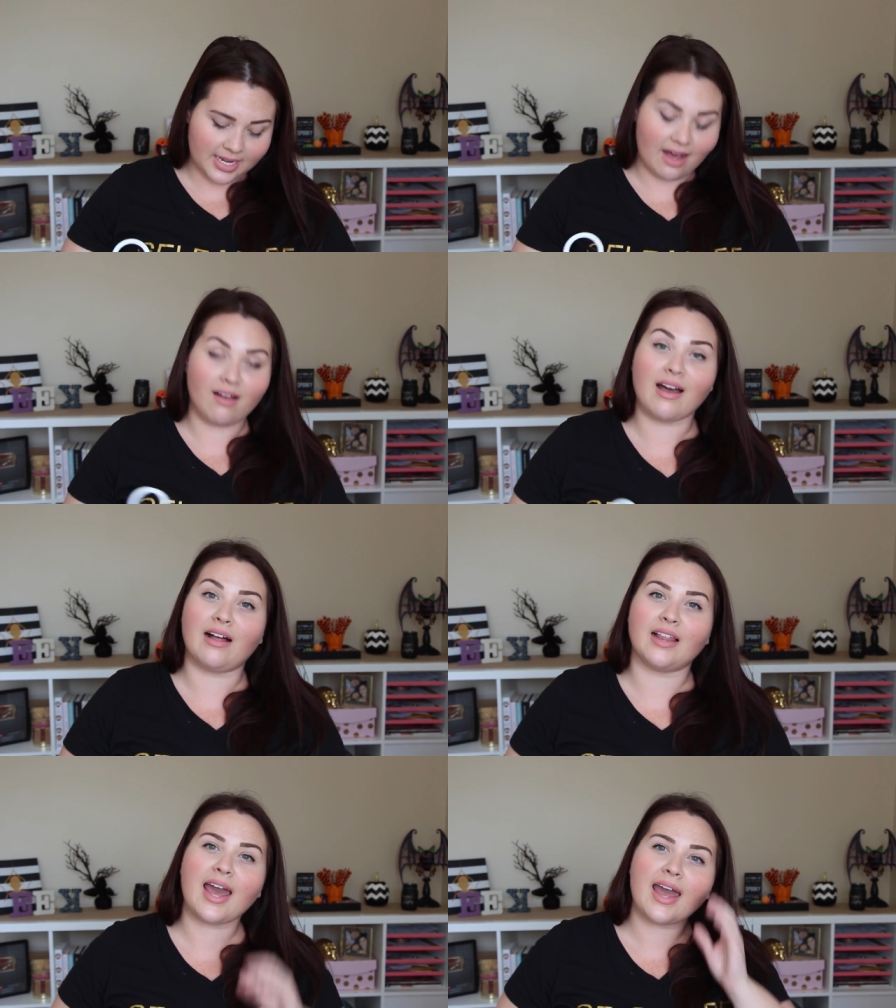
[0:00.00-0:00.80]
Doll
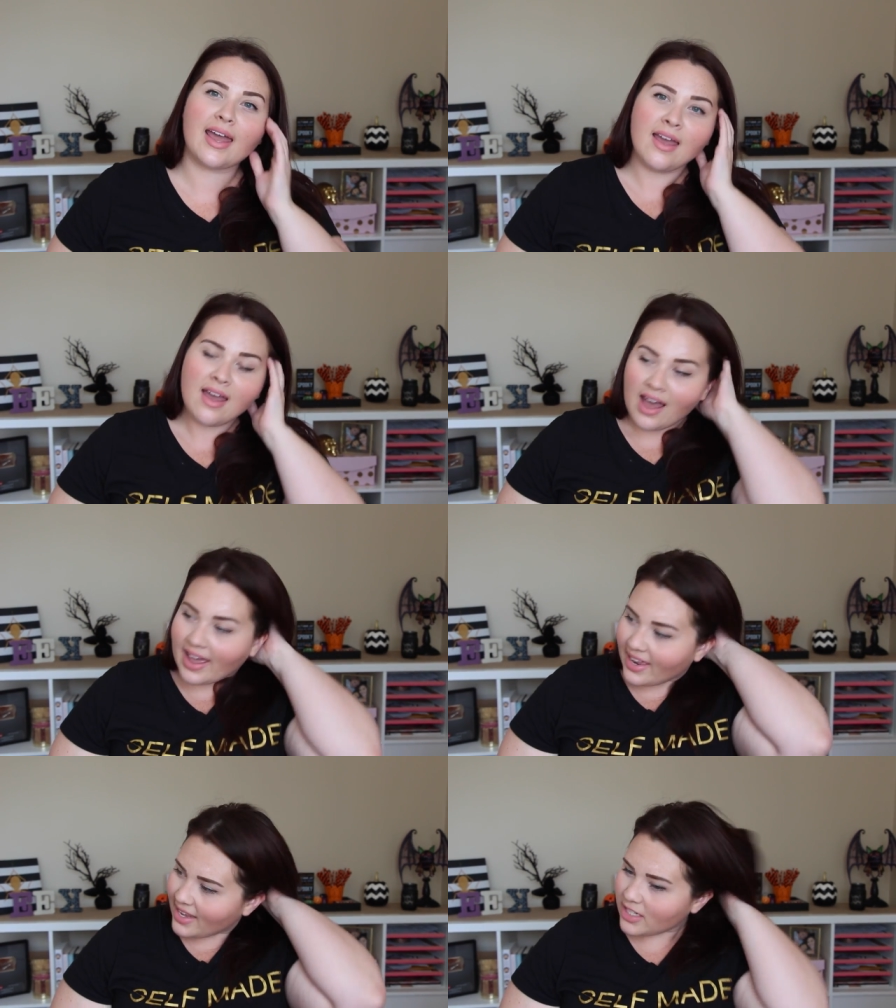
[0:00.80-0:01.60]
LA.
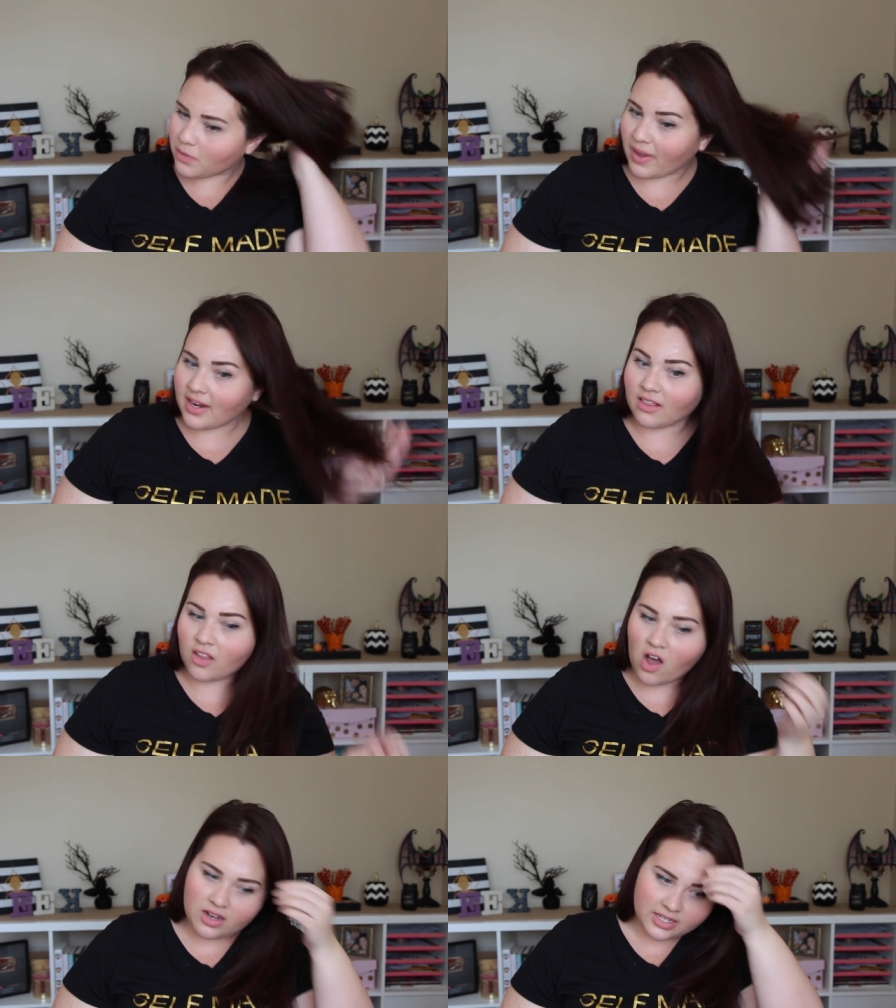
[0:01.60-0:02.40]
It has been a
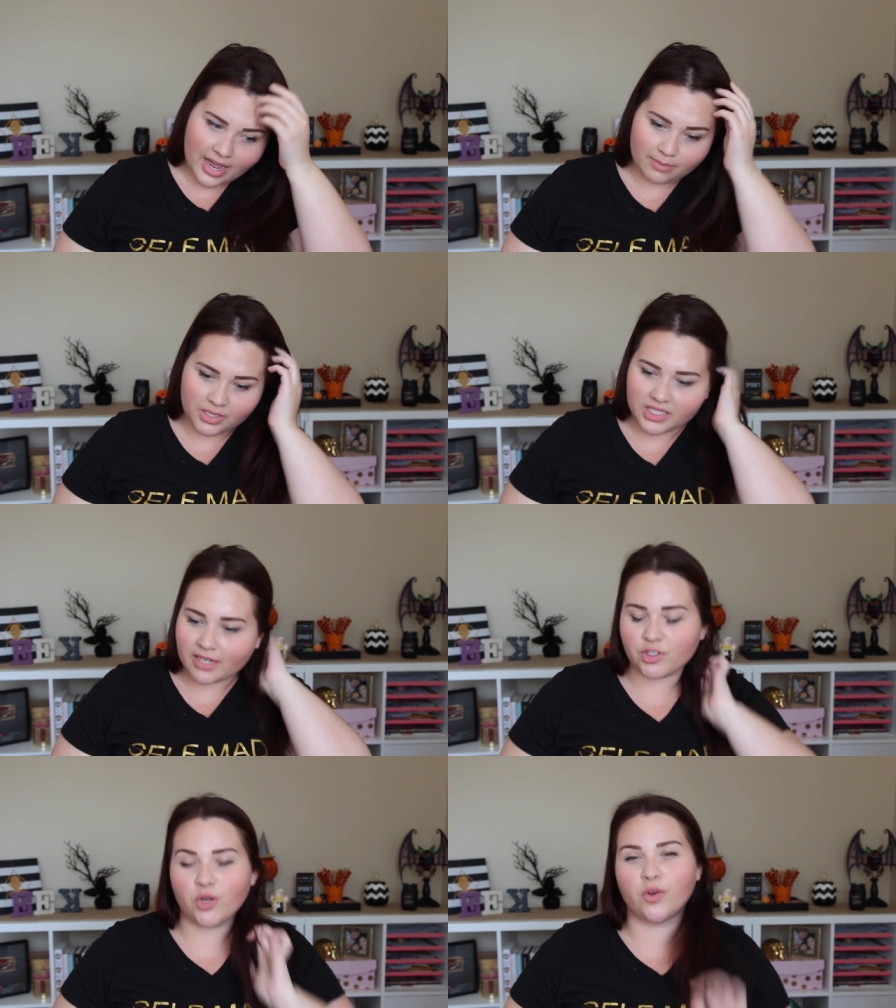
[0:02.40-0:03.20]
long time since
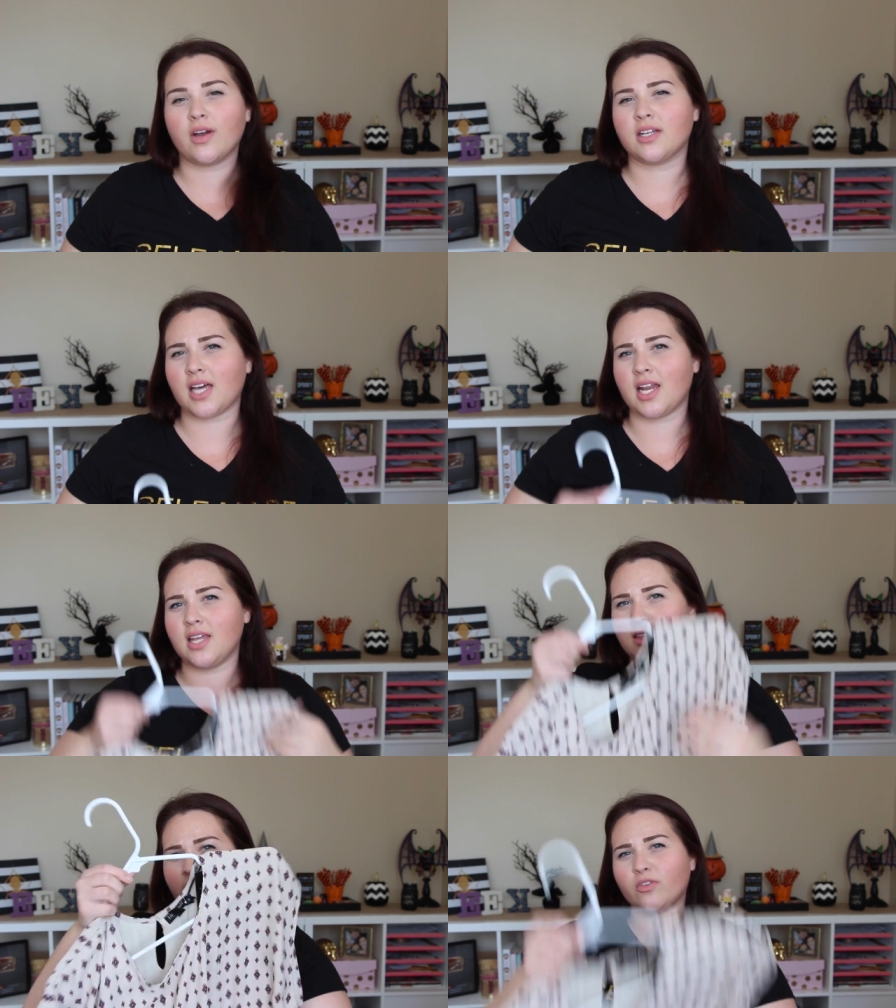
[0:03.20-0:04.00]
I've shown you guys
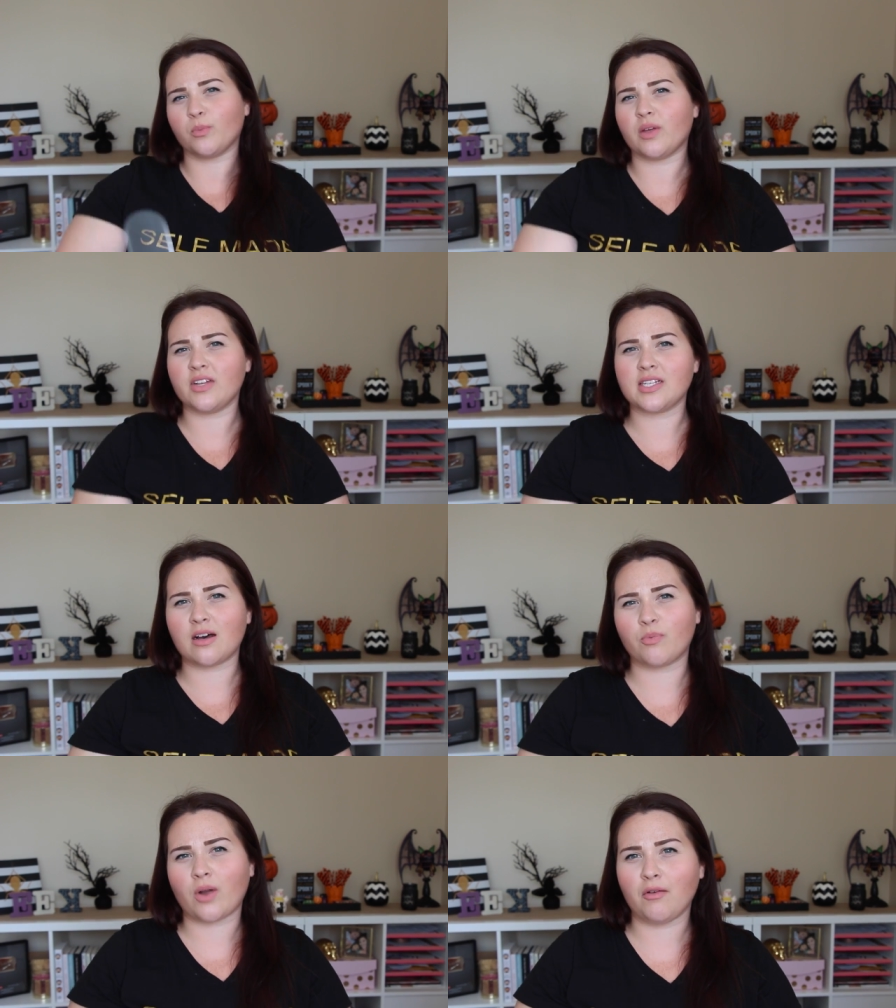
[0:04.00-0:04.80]
anything from Living
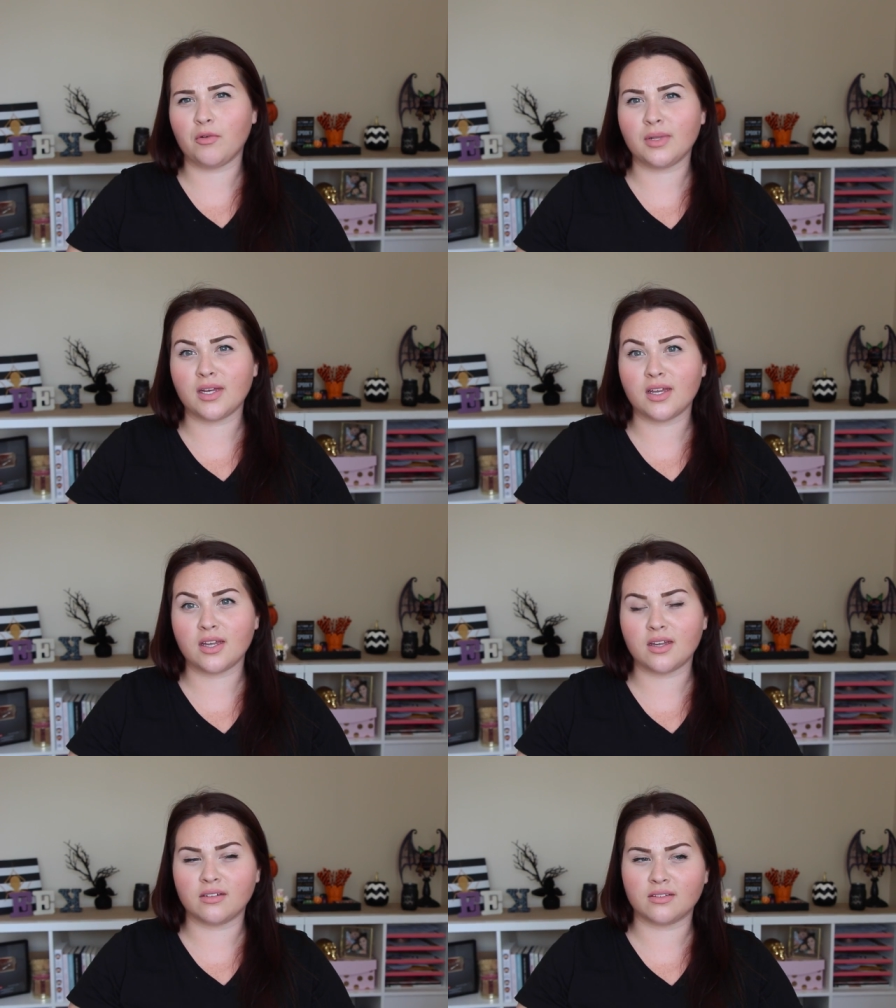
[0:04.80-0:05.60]
Doll,
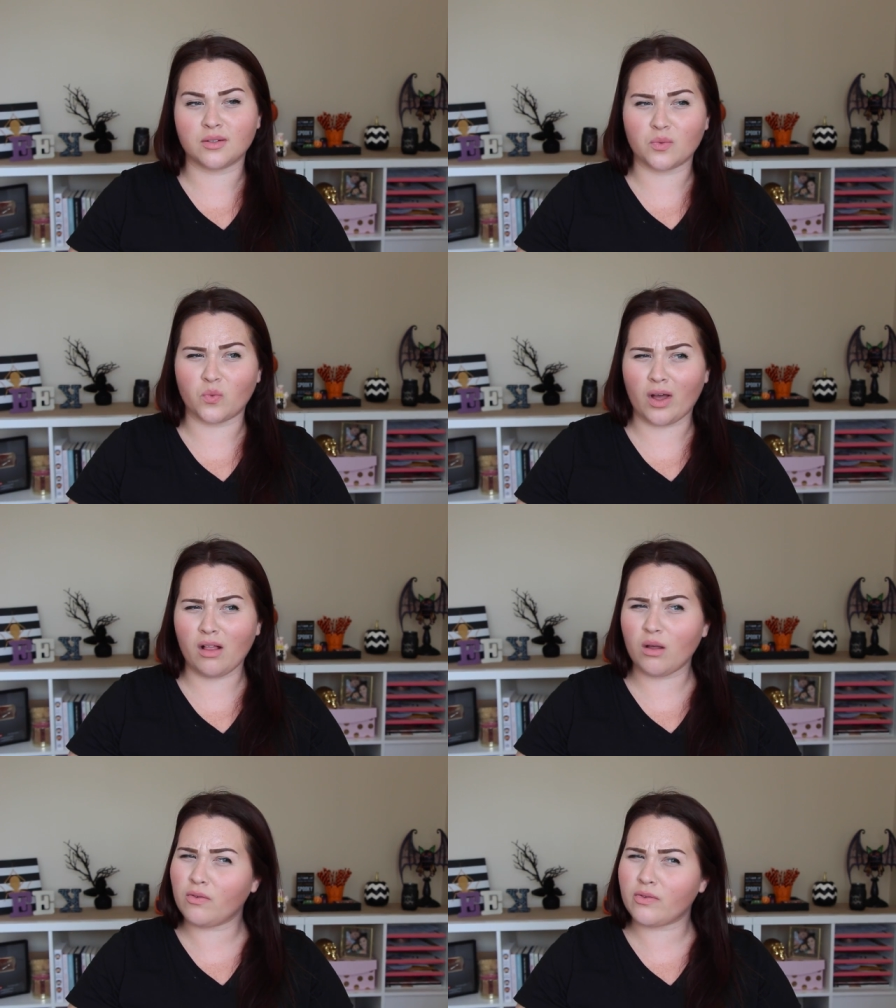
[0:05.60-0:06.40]
probably
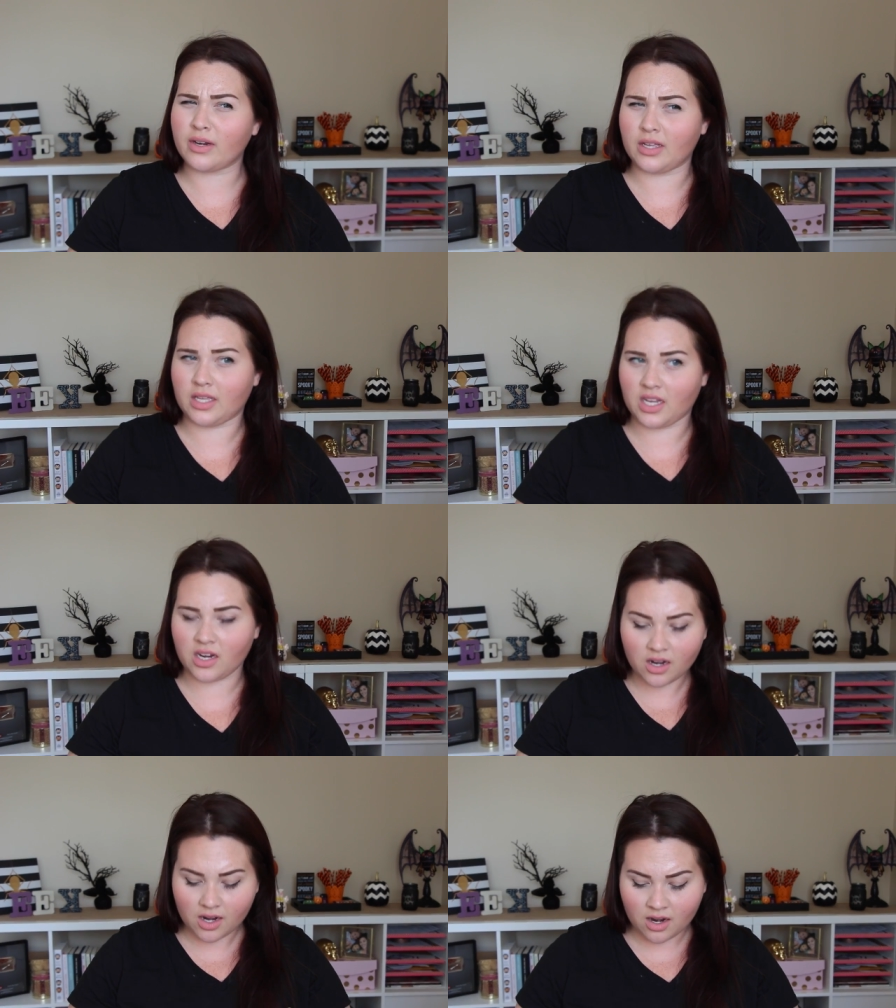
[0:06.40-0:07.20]
well over a
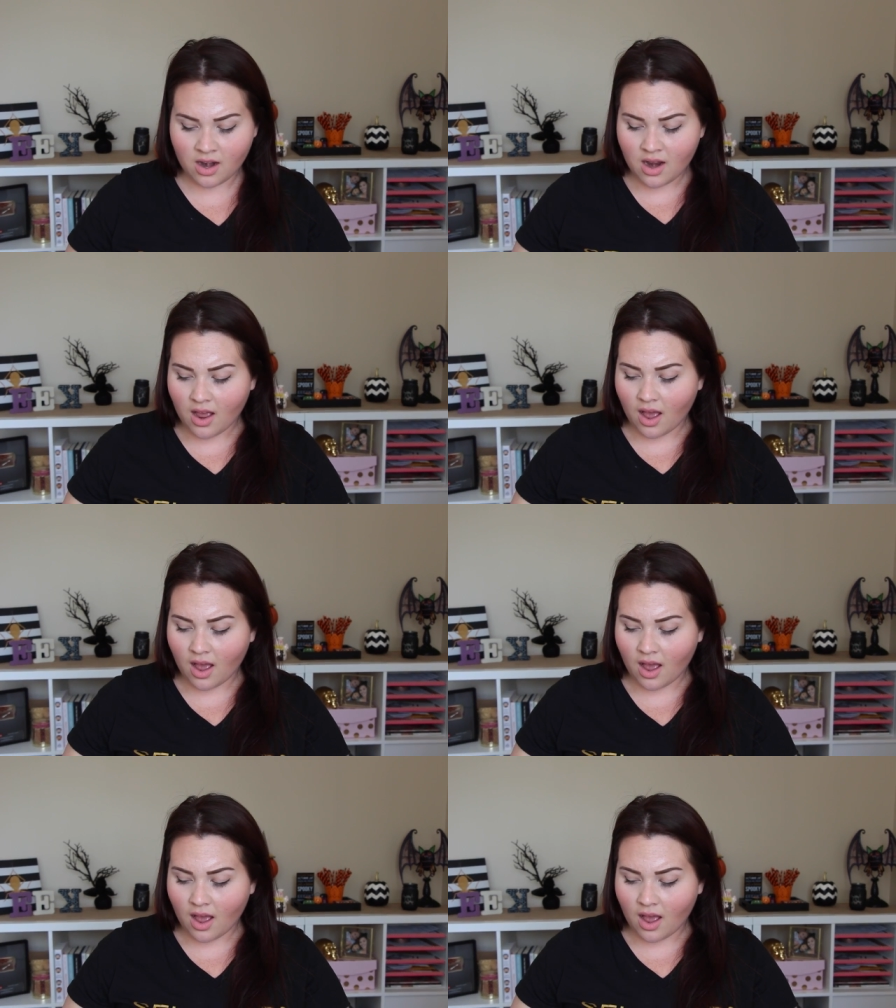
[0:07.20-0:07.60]
year.